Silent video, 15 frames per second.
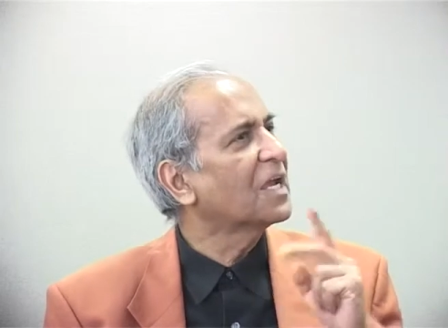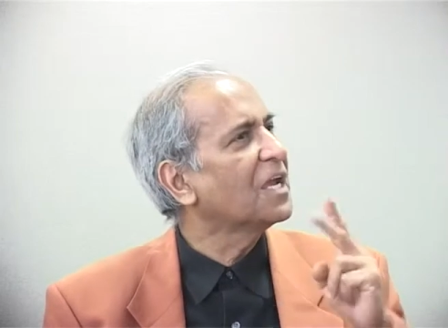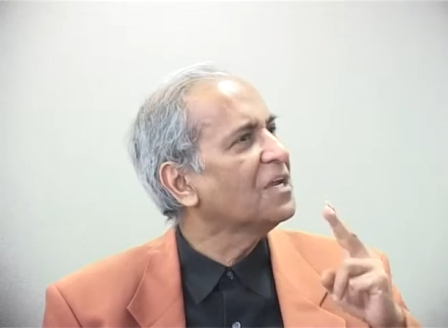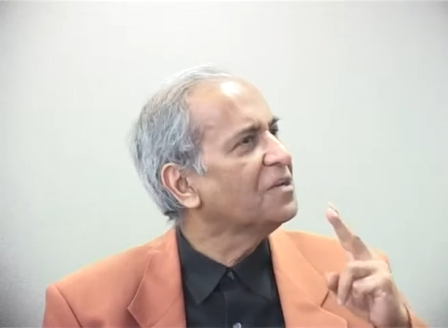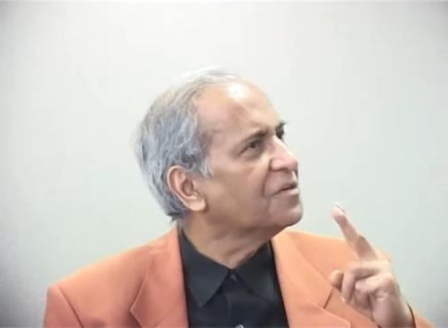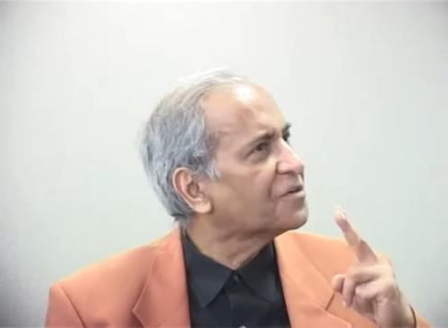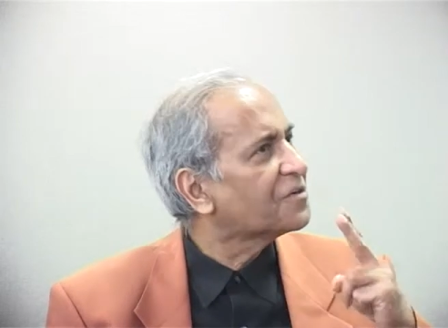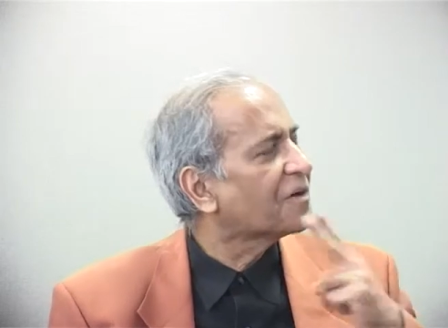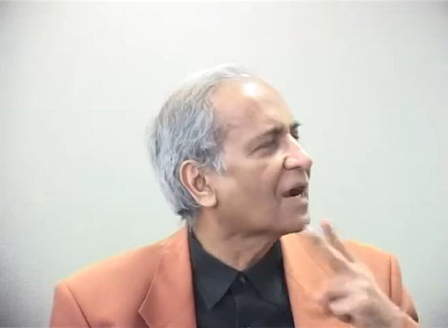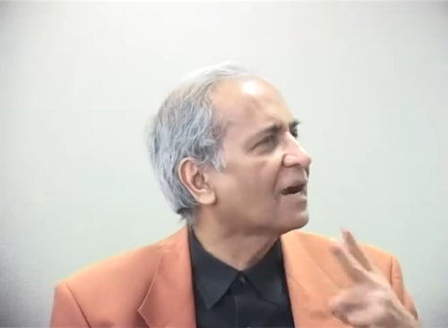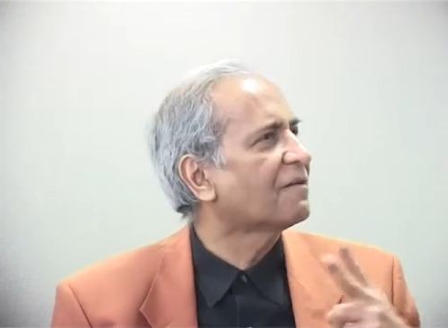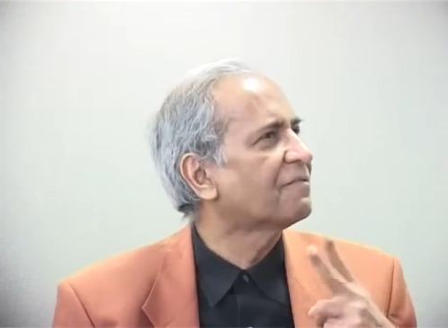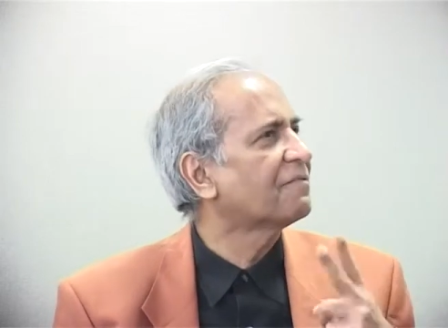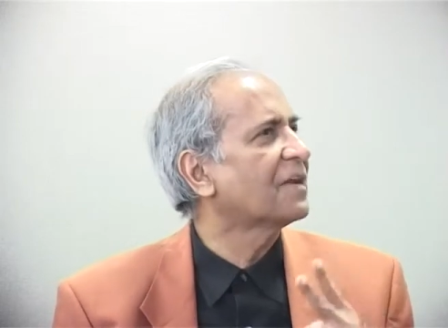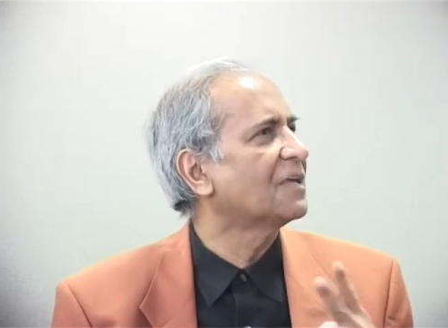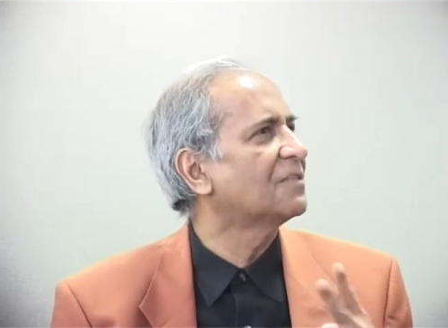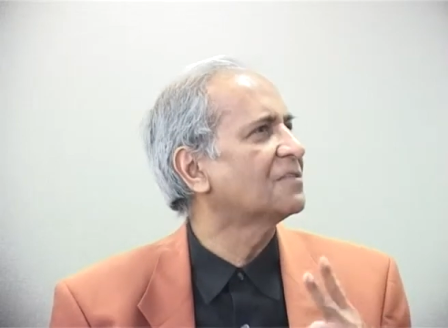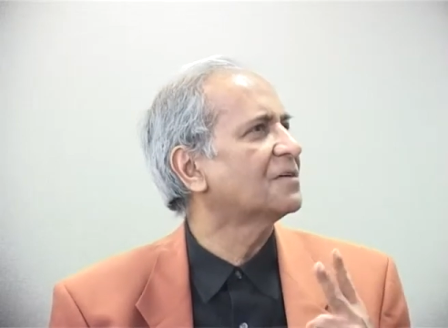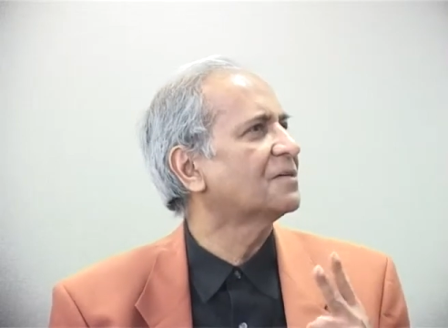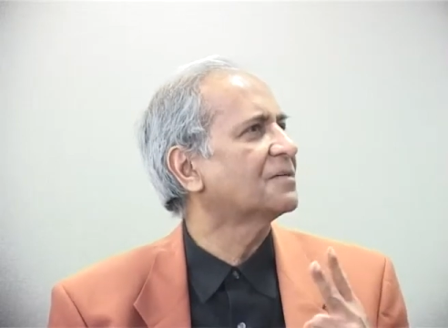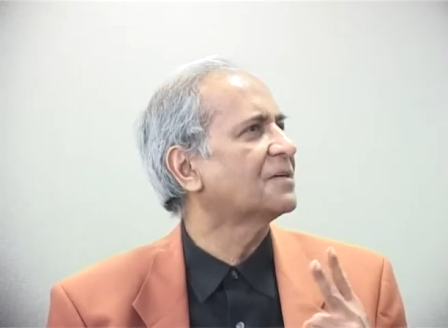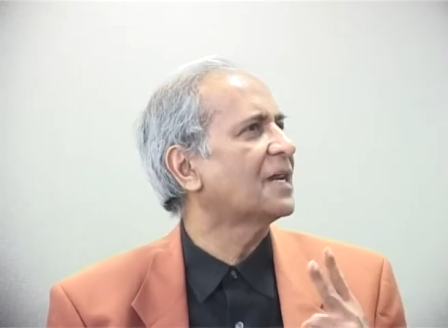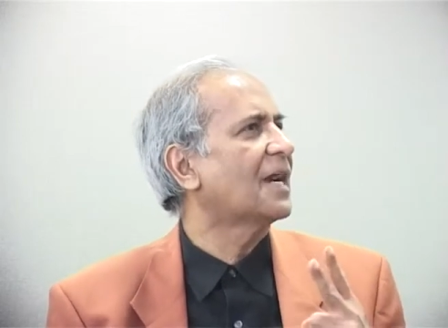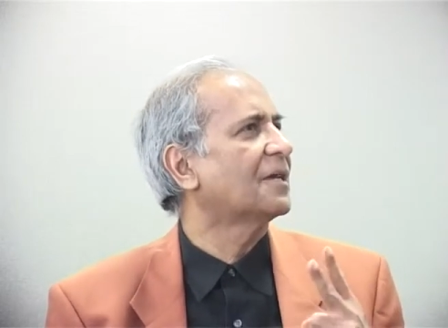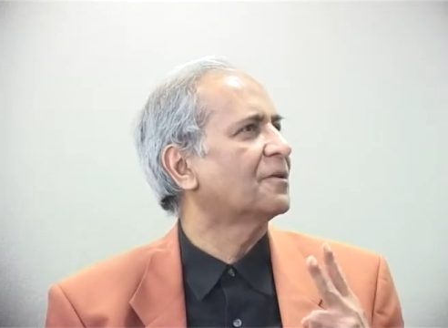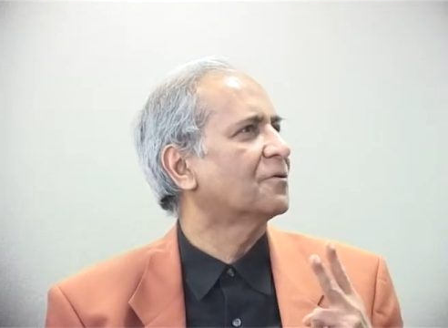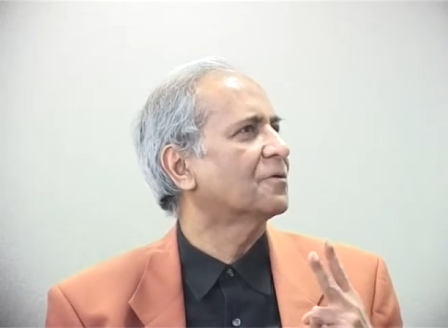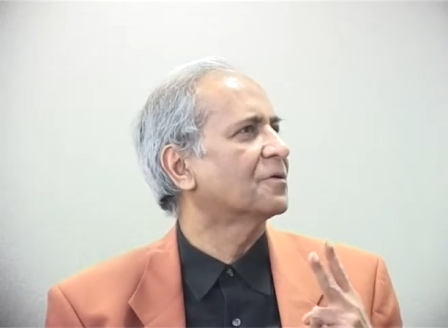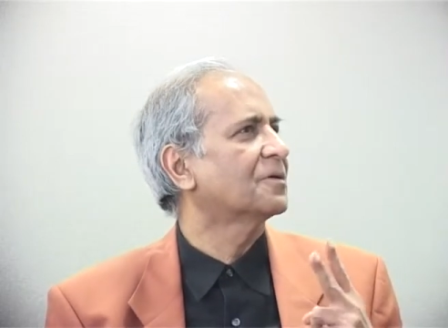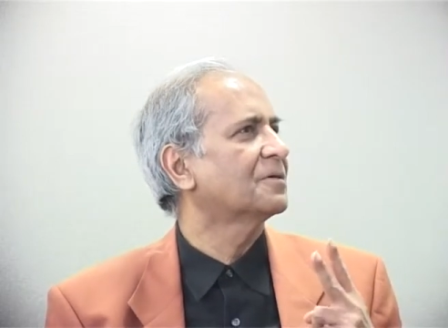intra-faith
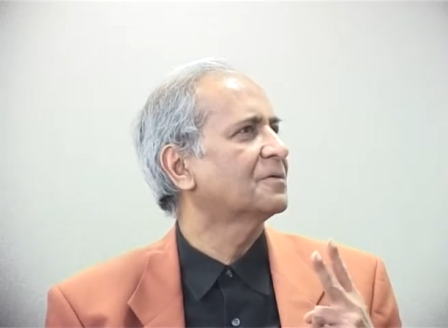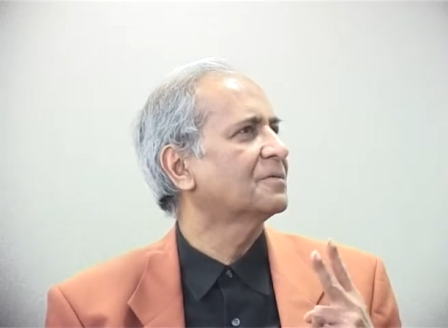dialogue.